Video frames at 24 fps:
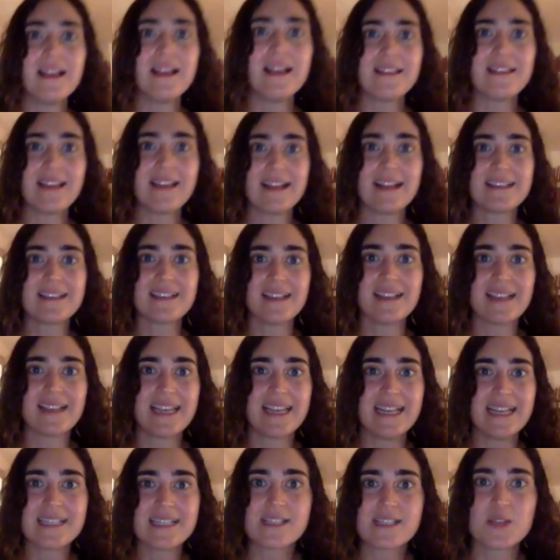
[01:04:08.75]
that uh,
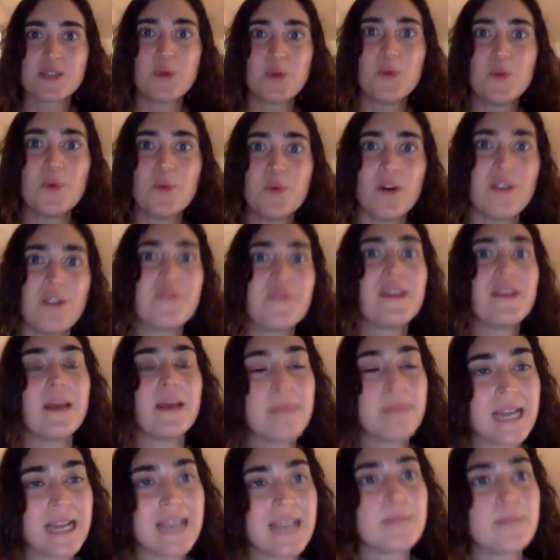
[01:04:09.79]
kids who of
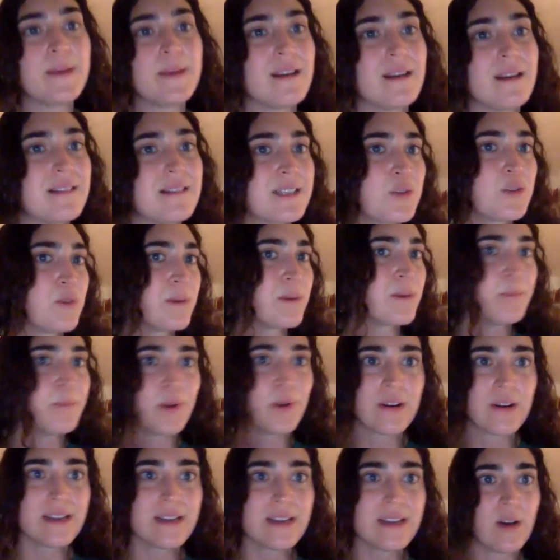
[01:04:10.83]
Yemenite parents who were
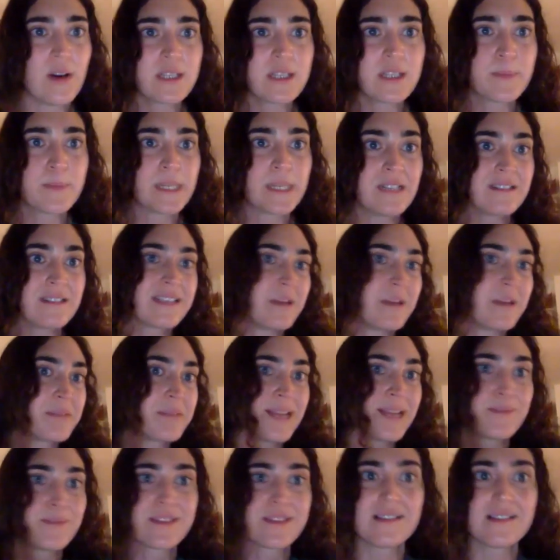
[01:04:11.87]
born in hospitals
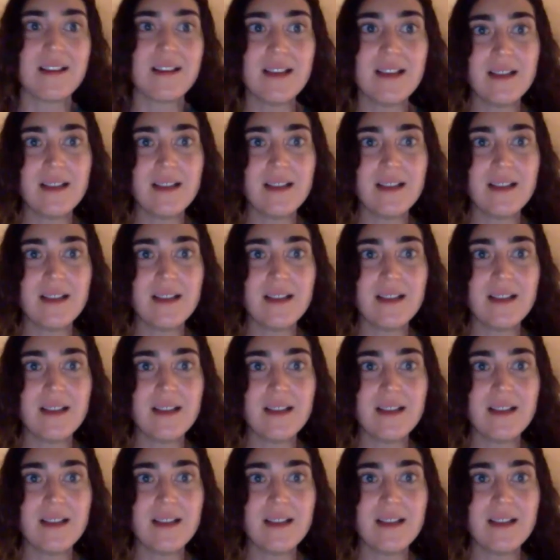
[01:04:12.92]
sometimes